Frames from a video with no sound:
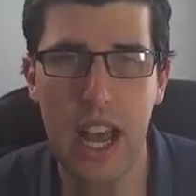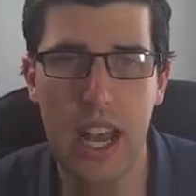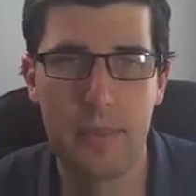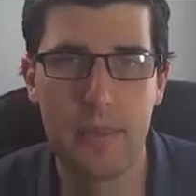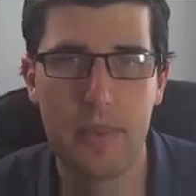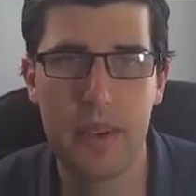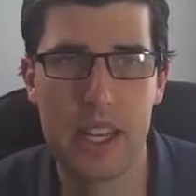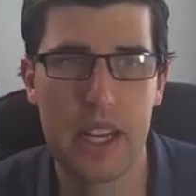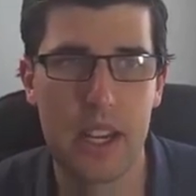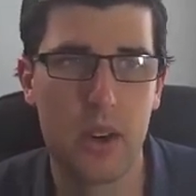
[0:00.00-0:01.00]

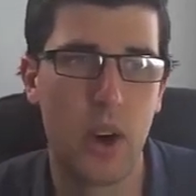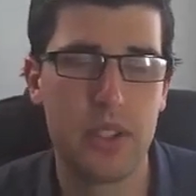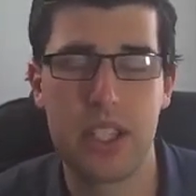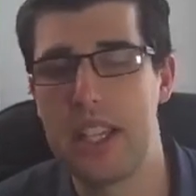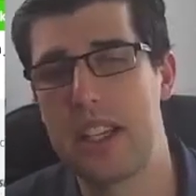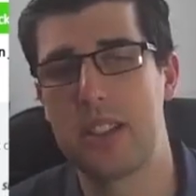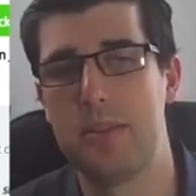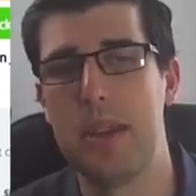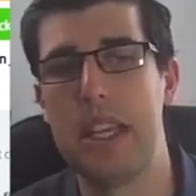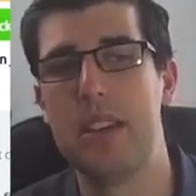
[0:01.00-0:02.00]
Now, obviously that
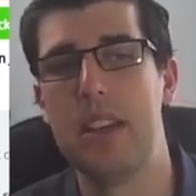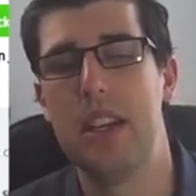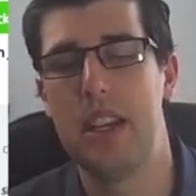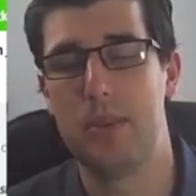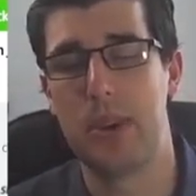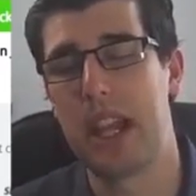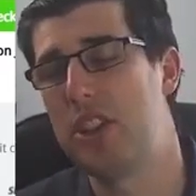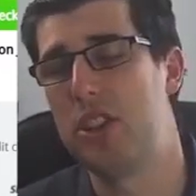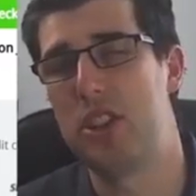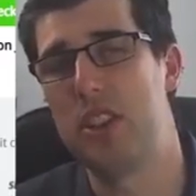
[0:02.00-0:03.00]
doesn't mean in
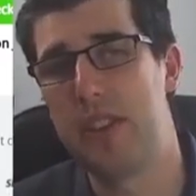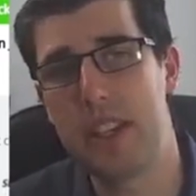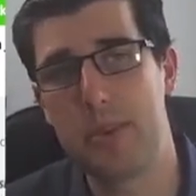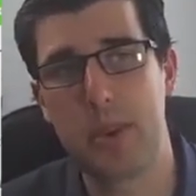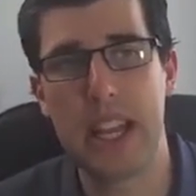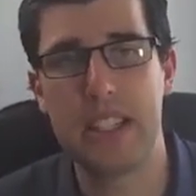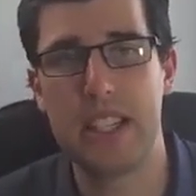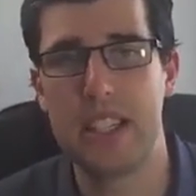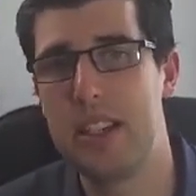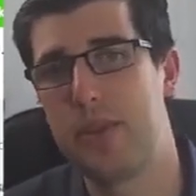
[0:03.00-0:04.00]
relation to your Facebook
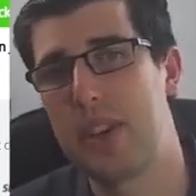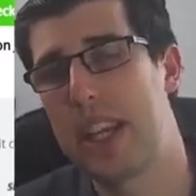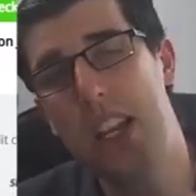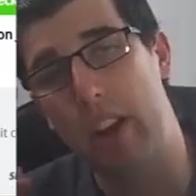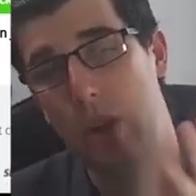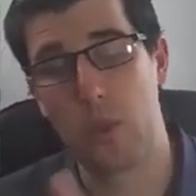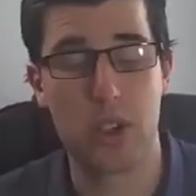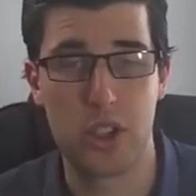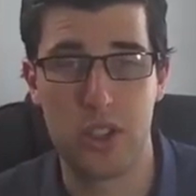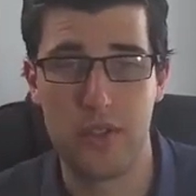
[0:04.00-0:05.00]
ads. That's different again. Go
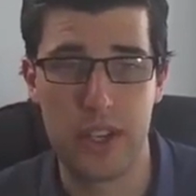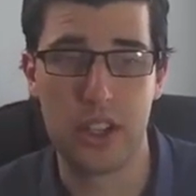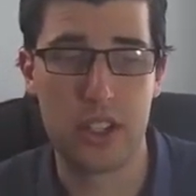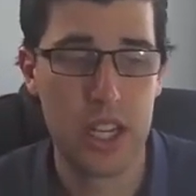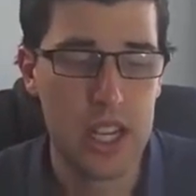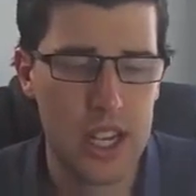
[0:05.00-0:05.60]
watch those videos.